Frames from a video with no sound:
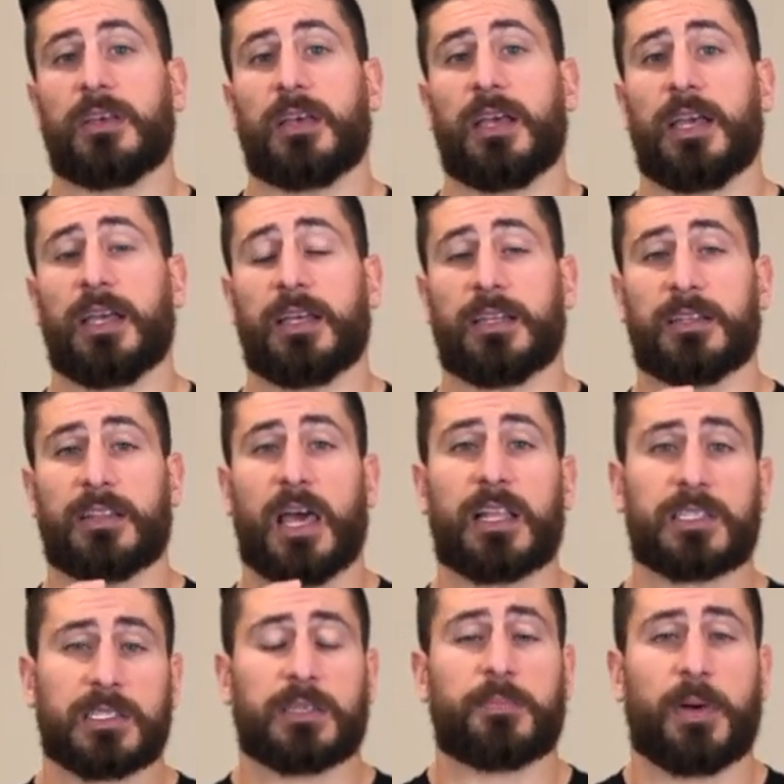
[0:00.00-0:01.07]
And
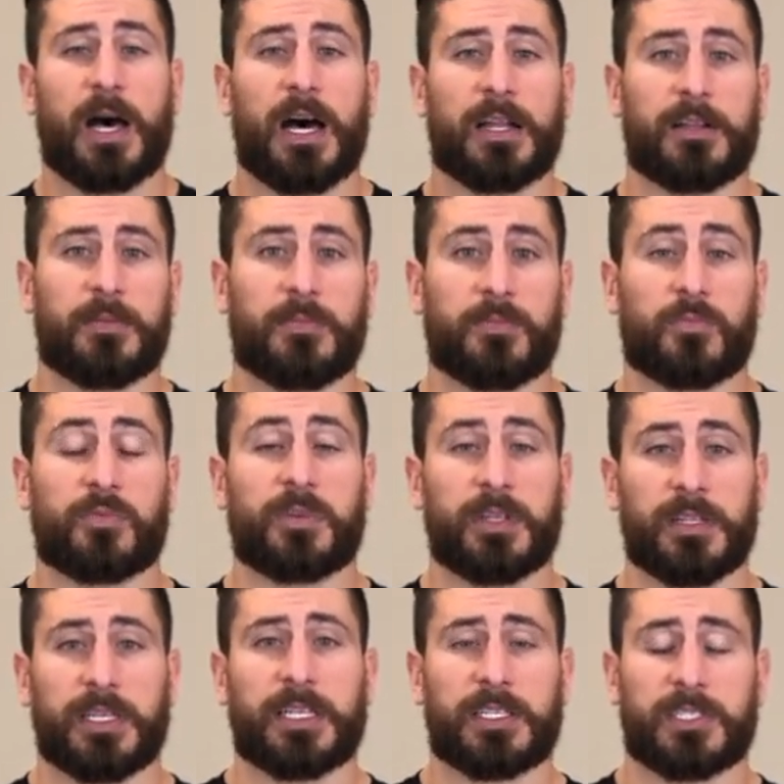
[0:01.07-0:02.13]
that's the part I'm
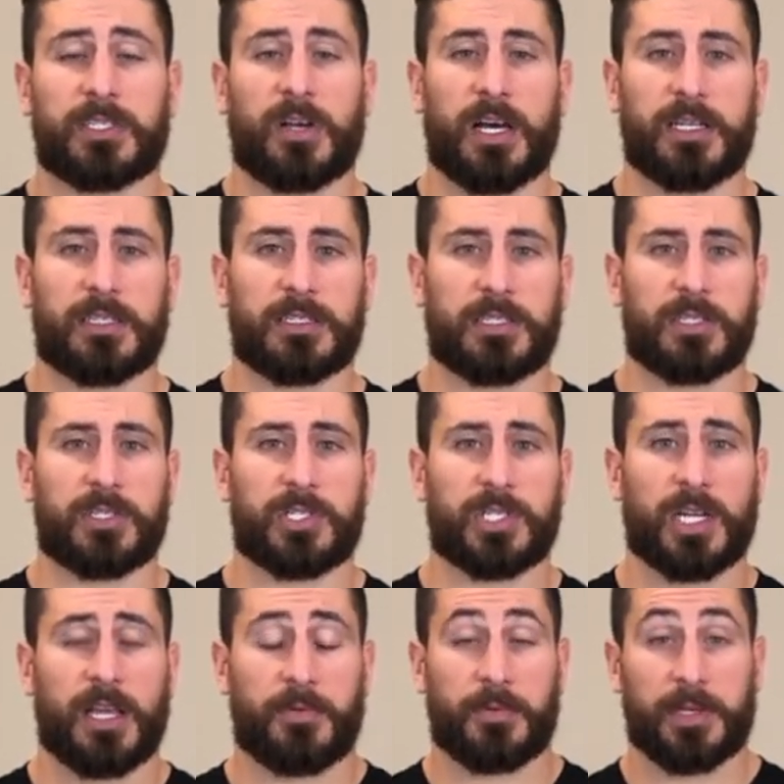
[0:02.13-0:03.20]
really excited to
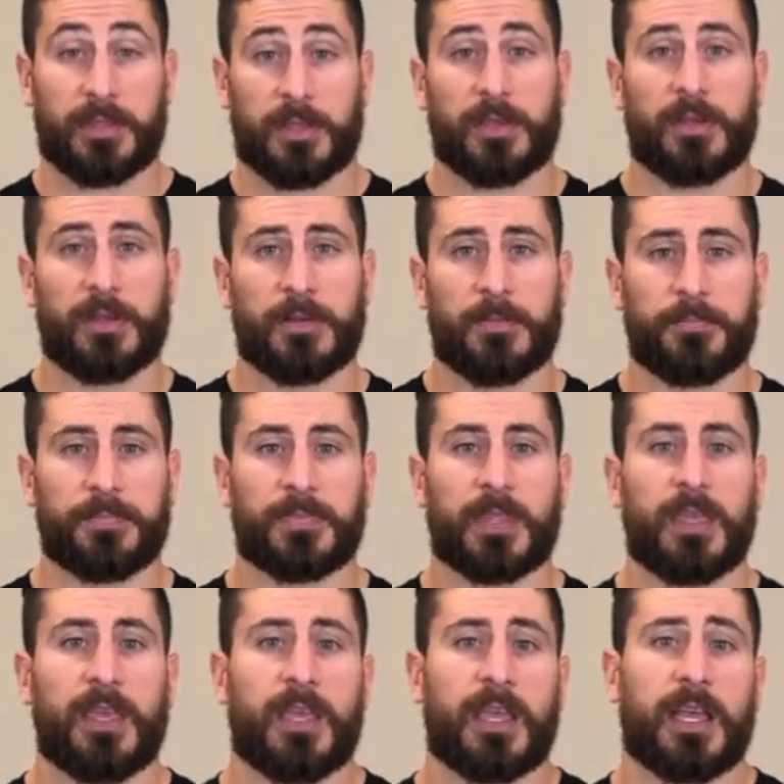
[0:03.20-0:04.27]
share with you.
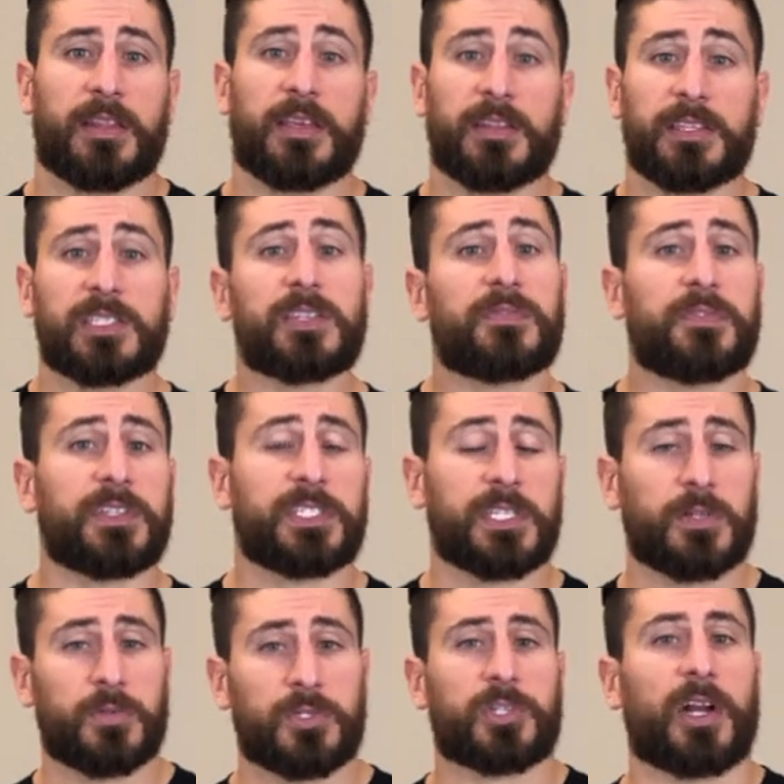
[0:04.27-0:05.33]
And then there's the
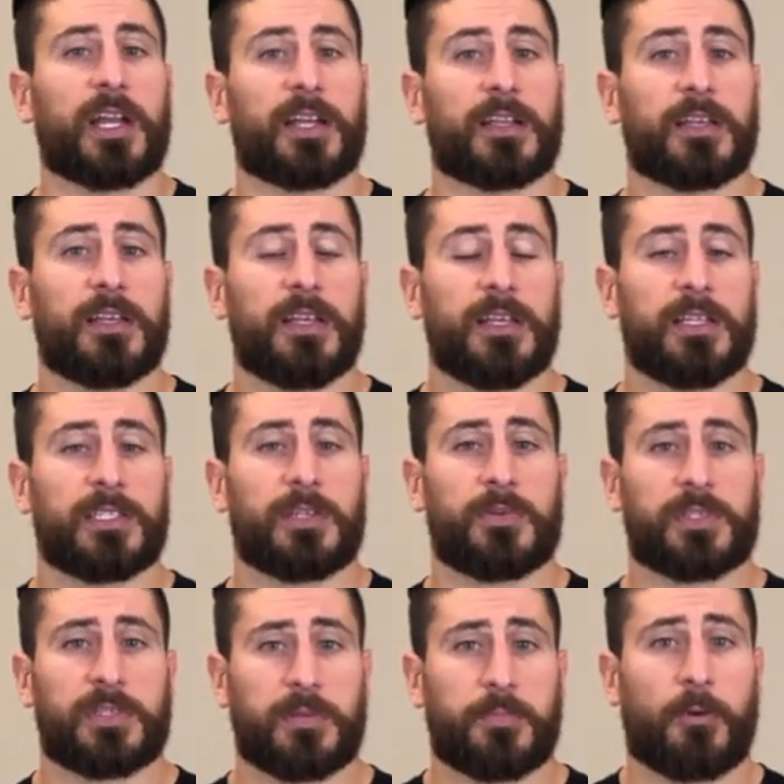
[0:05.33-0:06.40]
physical training. So
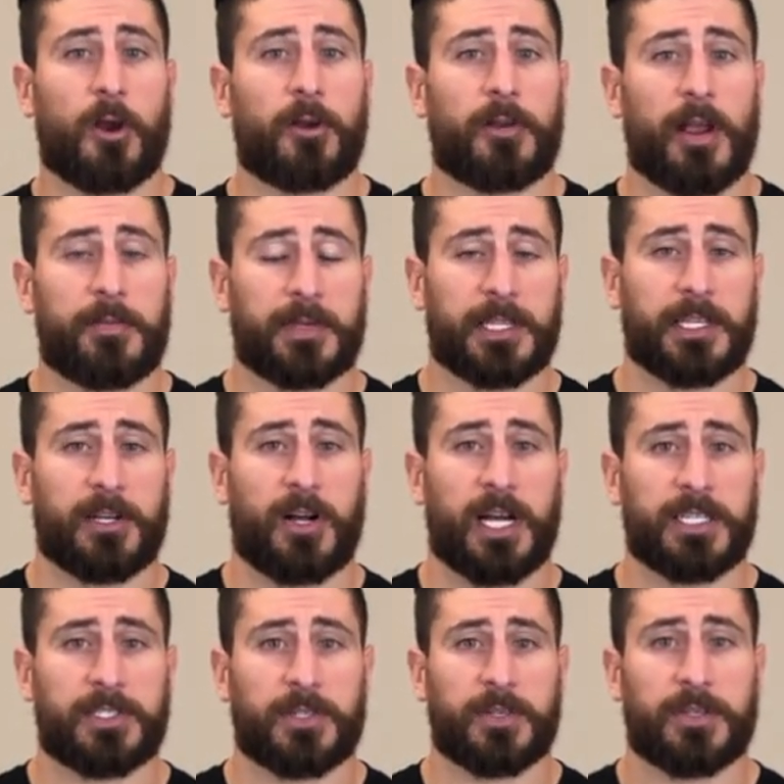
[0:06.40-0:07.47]
it's the programming that I
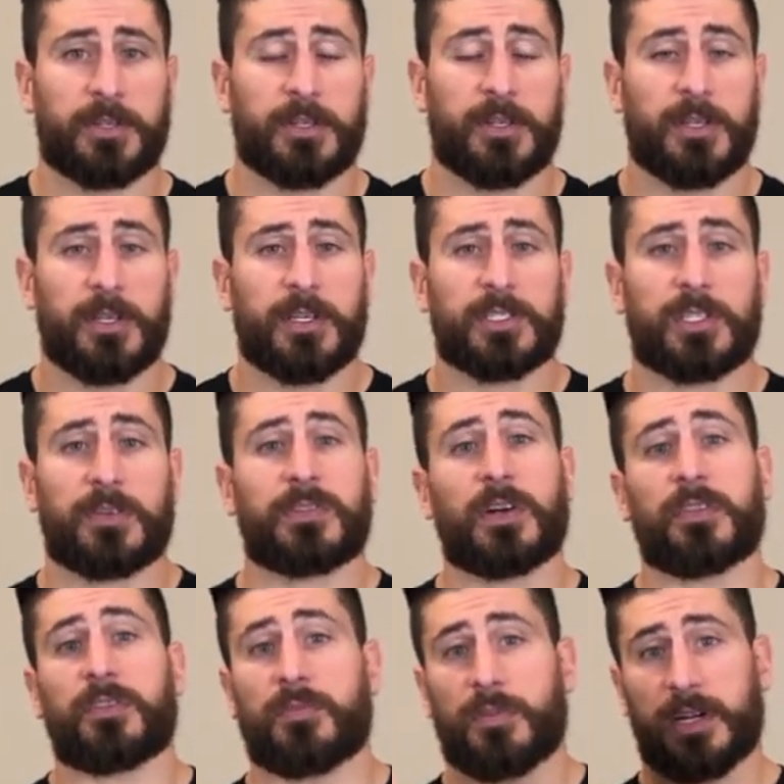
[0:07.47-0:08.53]
do. So I've
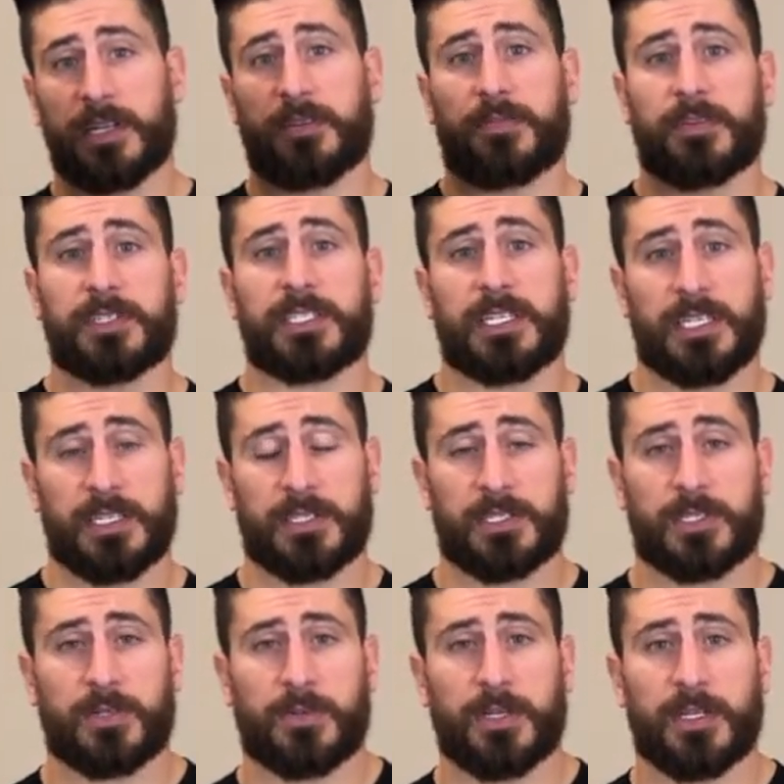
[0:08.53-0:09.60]
got 3 different tiers
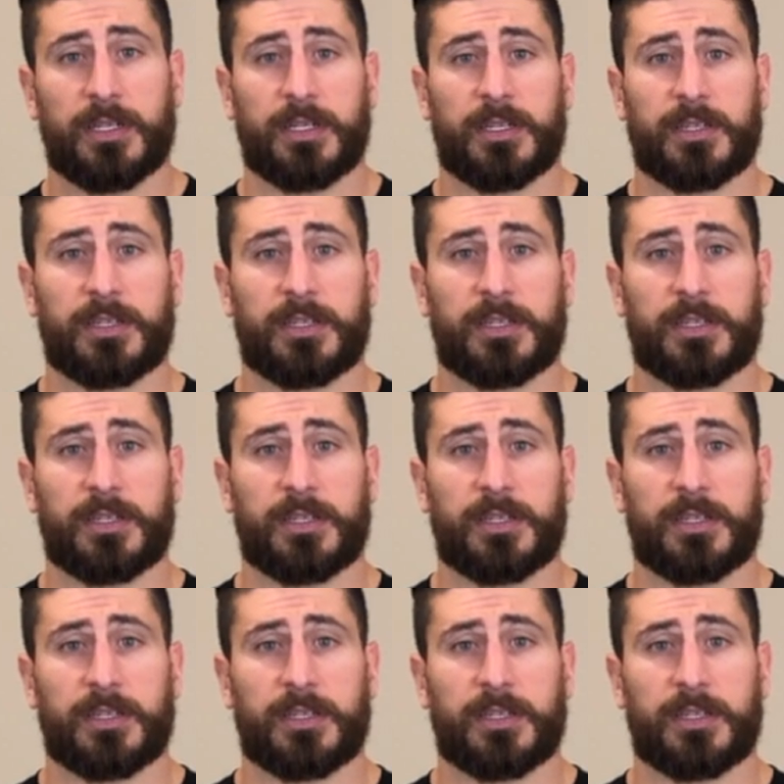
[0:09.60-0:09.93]
to it.